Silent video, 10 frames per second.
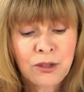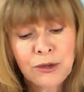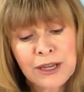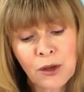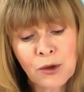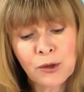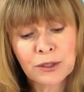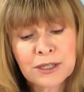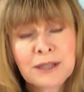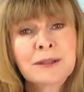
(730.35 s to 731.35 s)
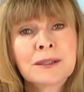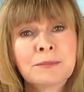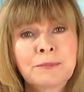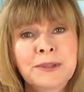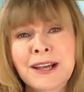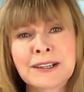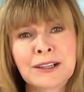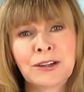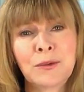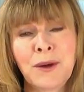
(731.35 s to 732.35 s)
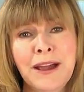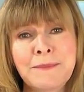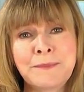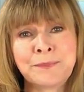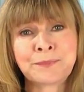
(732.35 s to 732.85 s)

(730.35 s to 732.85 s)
You're getting old, but not in a good way.